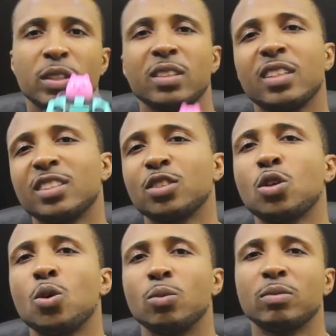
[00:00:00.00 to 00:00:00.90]
So this is
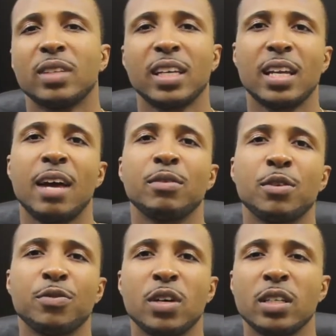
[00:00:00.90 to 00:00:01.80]
cool. They can have
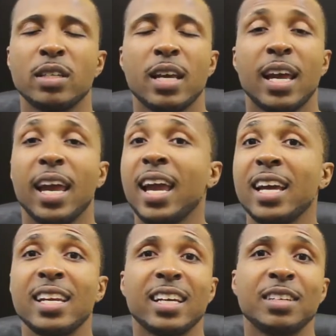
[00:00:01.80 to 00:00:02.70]
their fun
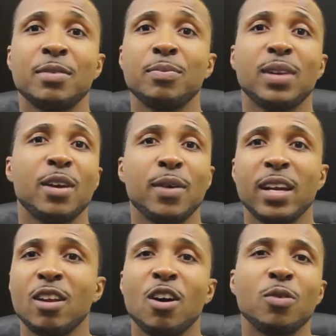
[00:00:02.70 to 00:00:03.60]
and they can play right
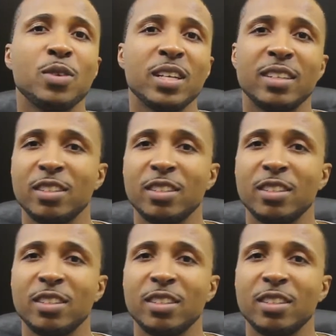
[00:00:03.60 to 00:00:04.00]
along with,